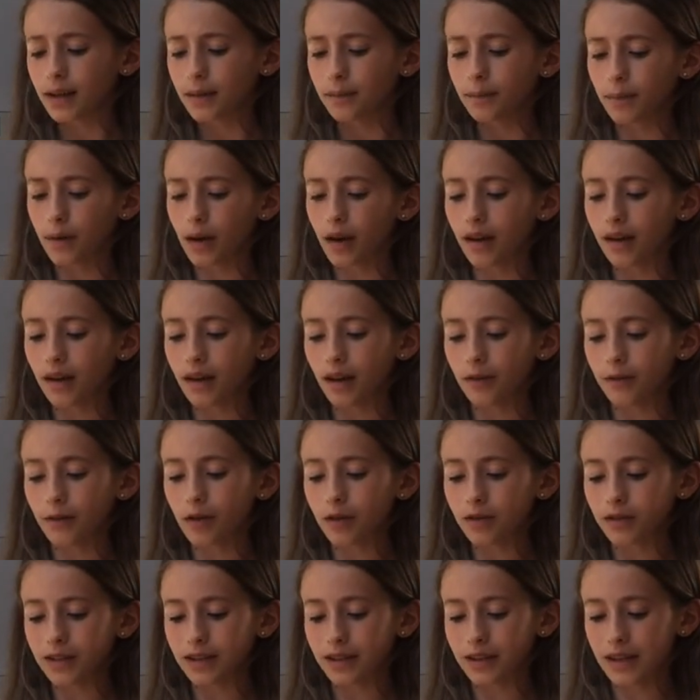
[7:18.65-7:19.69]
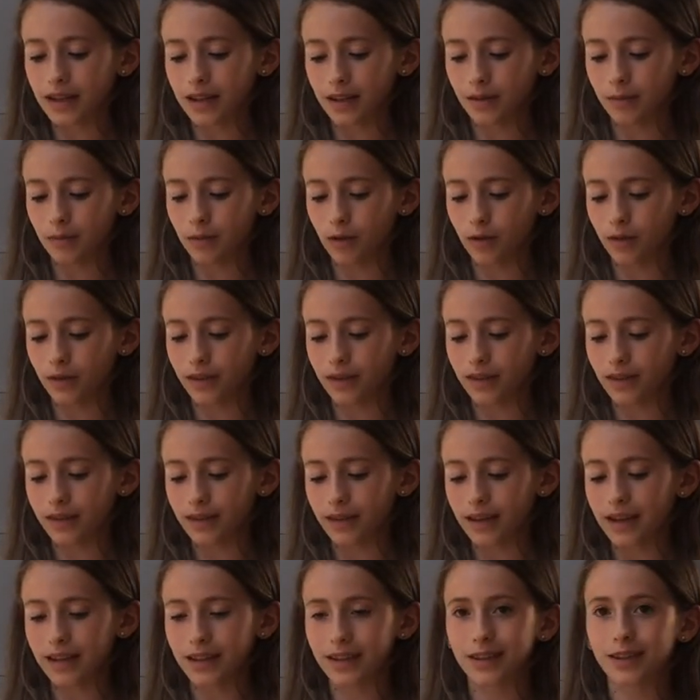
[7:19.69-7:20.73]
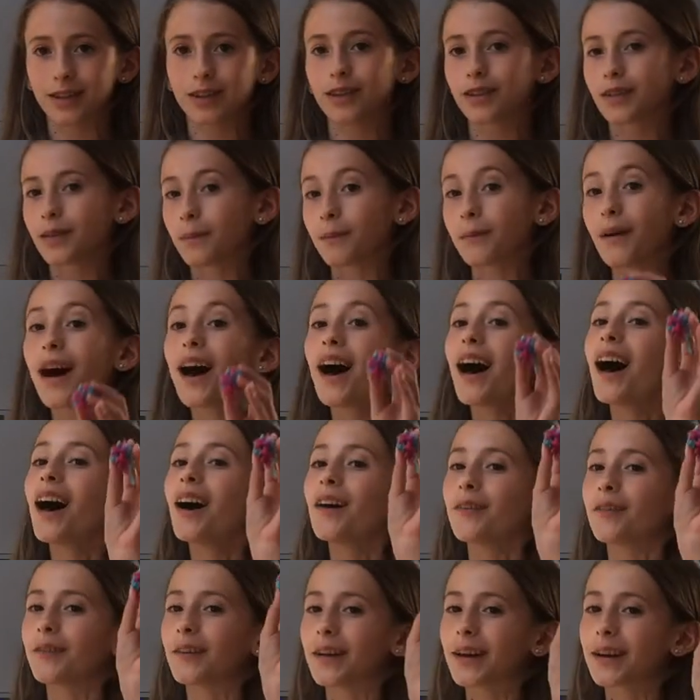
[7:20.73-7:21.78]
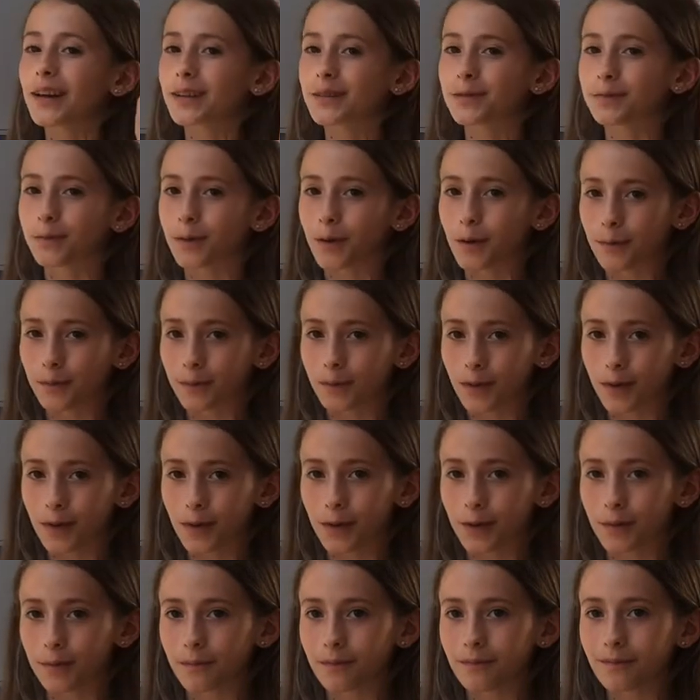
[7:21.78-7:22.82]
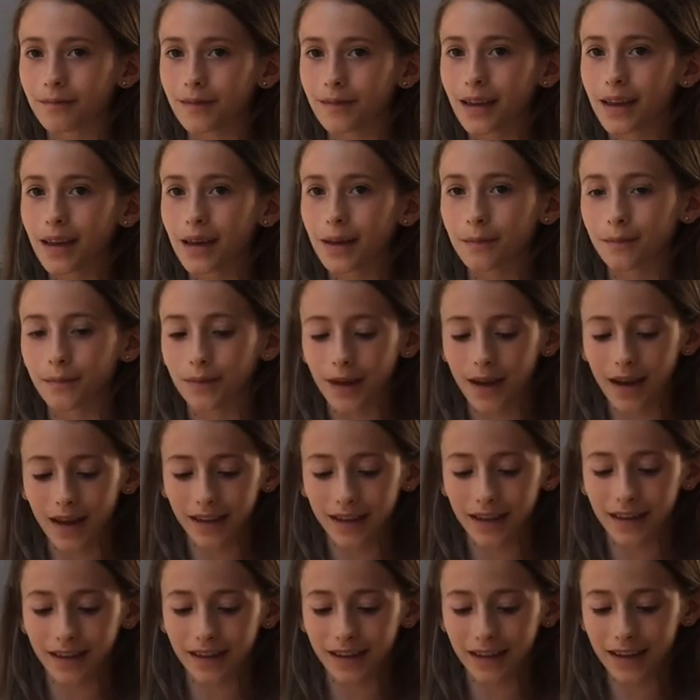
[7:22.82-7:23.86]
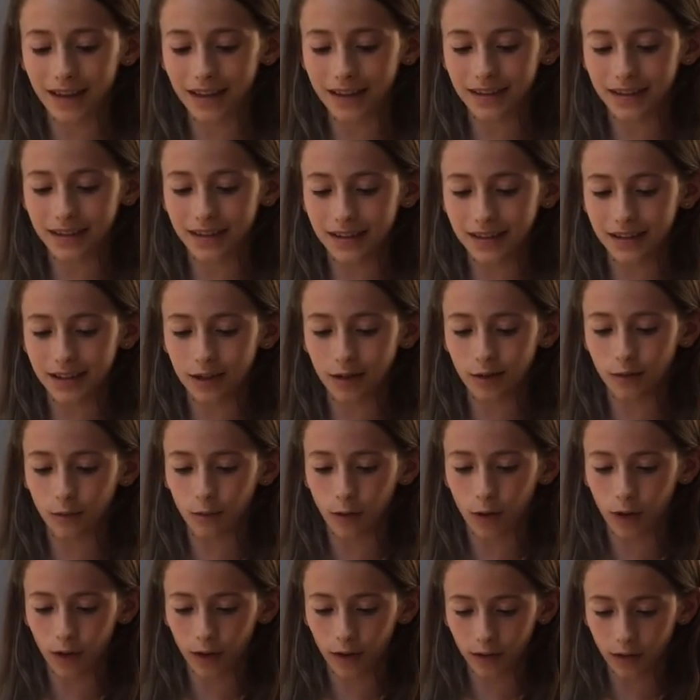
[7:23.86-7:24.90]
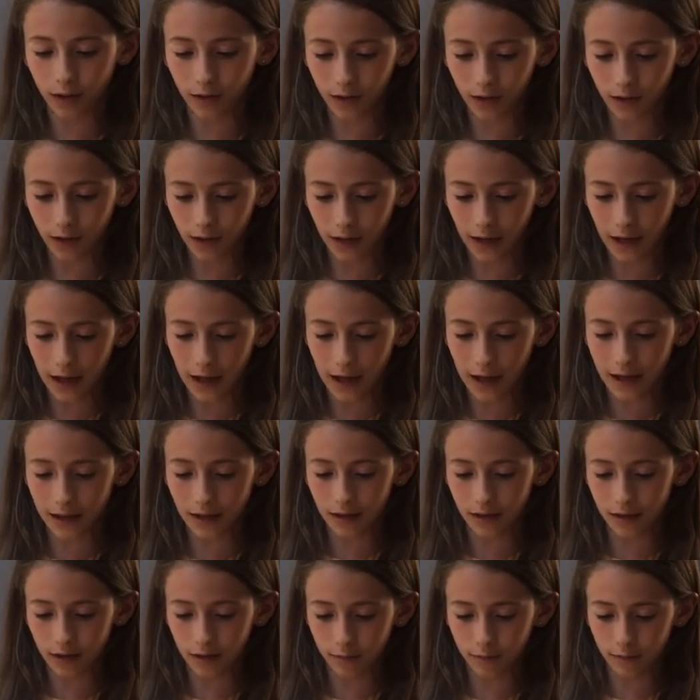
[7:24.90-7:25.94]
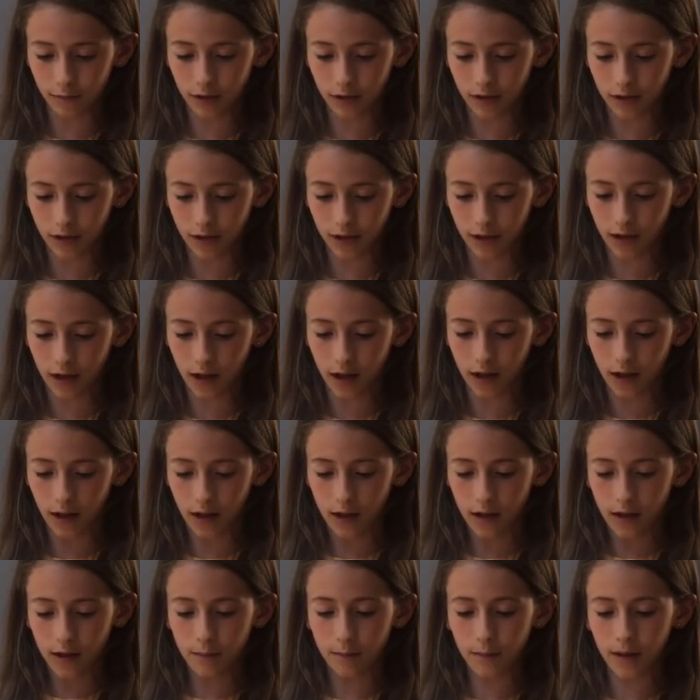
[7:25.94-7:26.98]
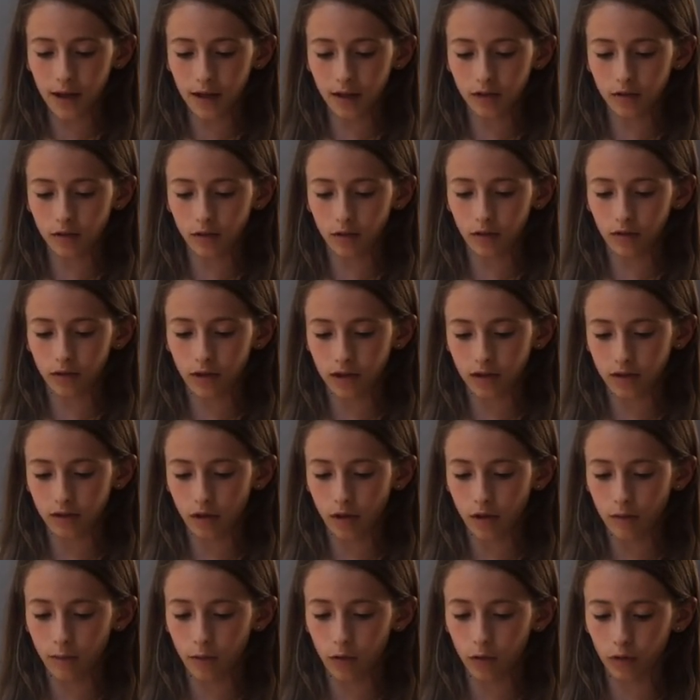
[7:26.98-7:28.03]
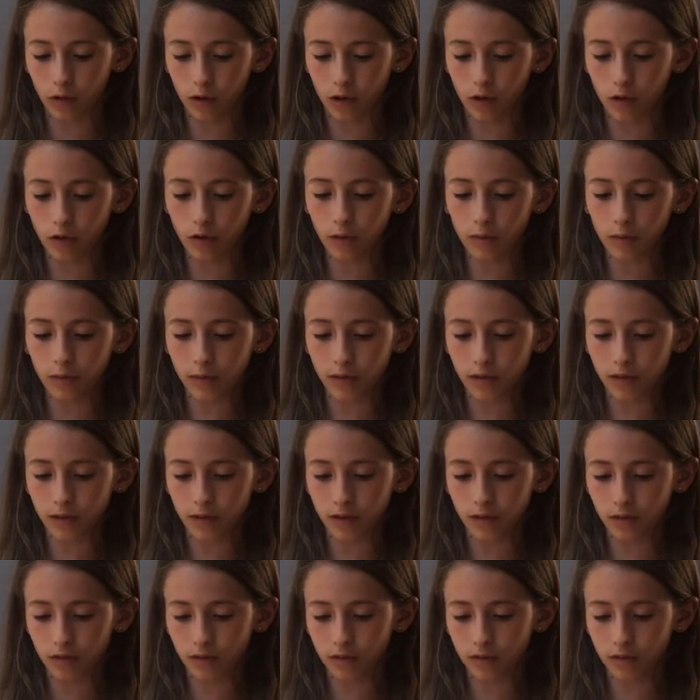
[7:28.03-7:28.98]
But I've got to this one. It's not the perfect pom-pom, but it's still one. And I'm just gonna make sure there's no more loops.